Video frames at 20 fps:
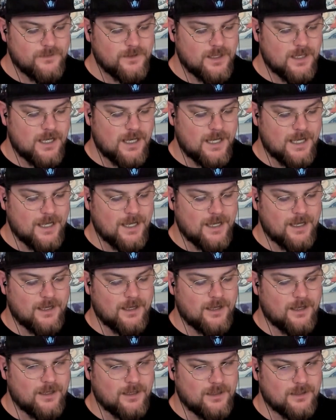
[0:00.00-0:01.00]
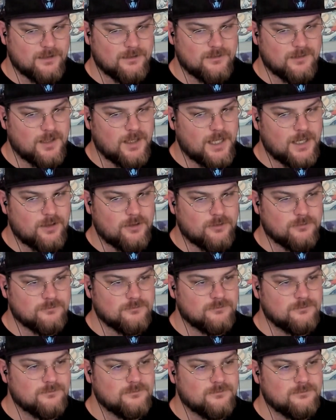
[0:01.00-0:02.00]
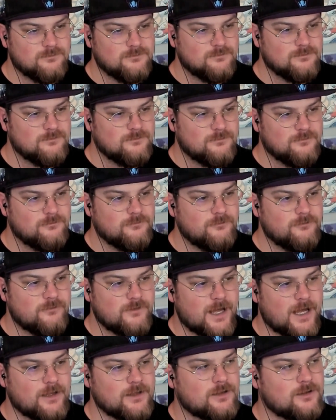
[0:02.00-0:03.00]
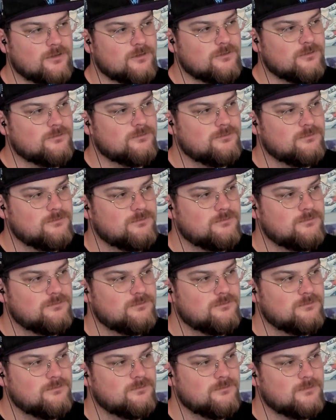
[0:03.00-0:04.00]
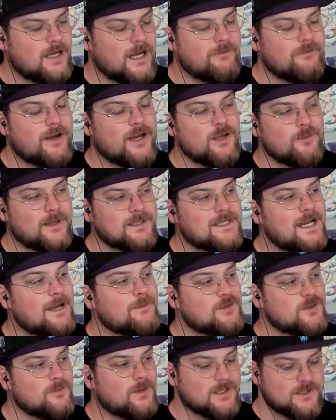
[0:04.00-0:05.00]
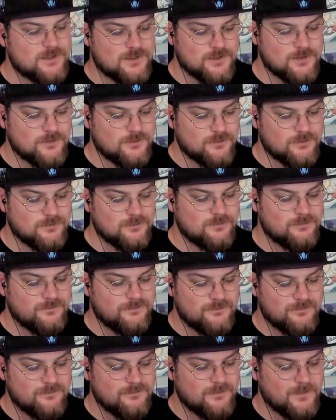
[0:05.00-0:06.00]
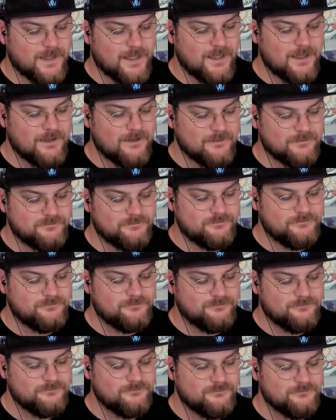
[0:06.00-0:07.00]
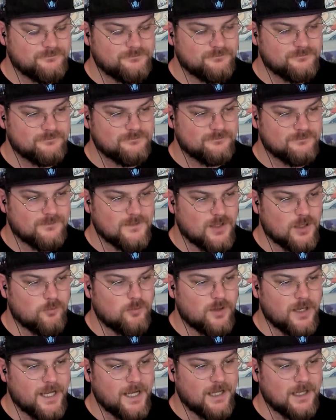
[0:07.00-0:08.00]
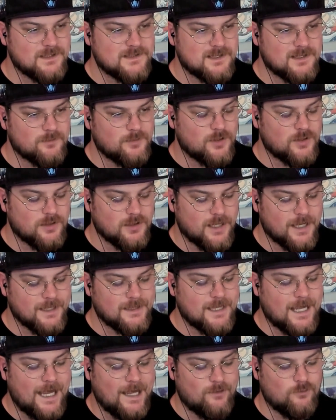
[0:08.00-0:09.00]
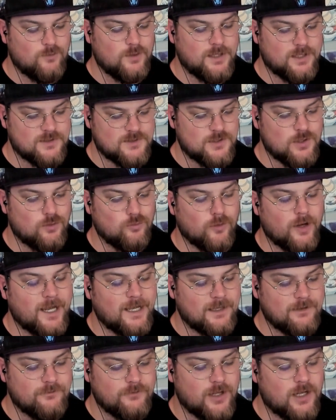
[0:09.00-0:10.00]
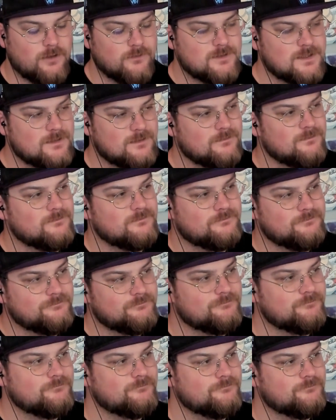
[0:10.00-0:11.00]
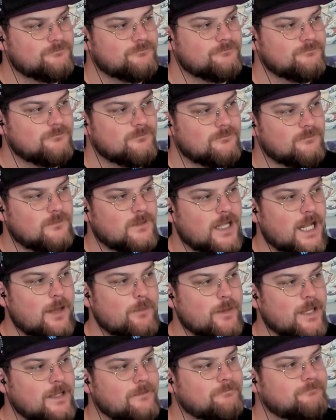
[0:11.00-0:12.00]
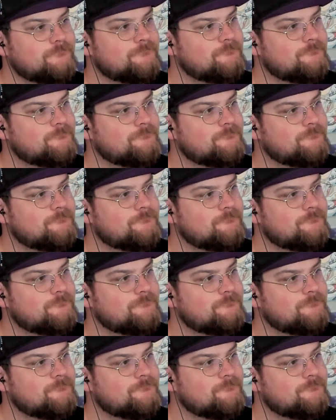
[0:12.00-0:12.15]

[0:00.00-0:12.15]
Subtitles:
I don't value my time too much to you know, play against an opponent like that when there's no rank involved. You know what I mean?